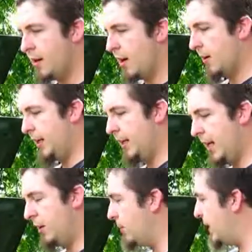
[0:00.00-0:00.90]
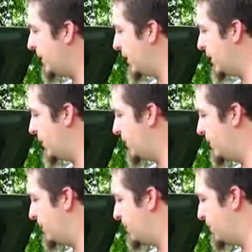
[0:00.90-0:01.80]
And that will be something
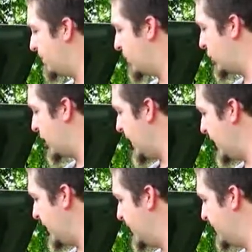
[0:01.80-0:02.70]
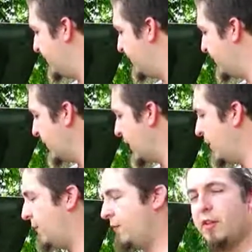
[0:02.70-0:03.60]
to check.
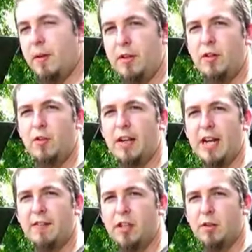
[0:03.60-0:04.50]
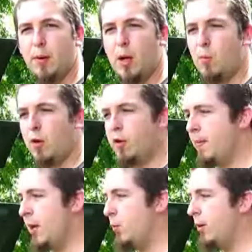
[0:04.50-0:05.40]
If some of you are having this problem where no
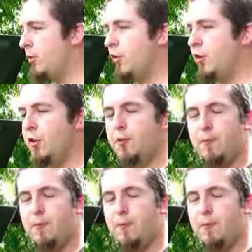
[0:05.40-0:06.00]
matter what you do